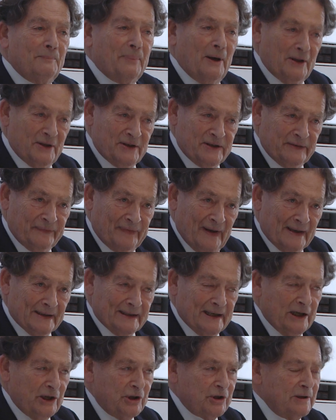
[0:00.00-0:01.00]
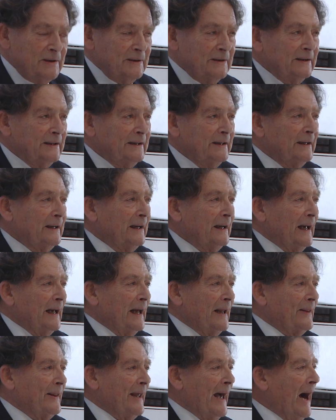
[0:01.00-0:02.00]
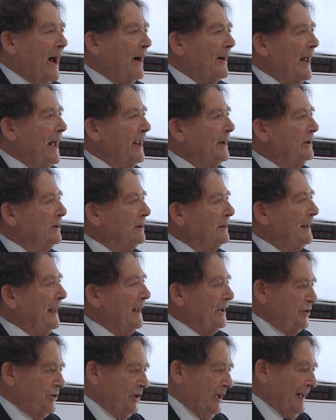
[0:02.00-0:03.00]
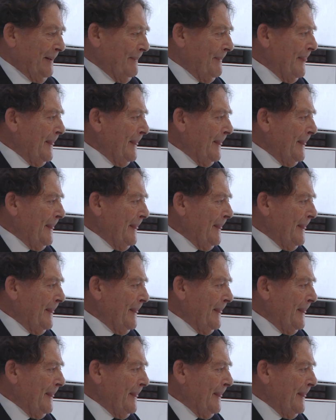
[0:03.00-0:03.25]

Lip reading: Policy Foundation, our annual lecture.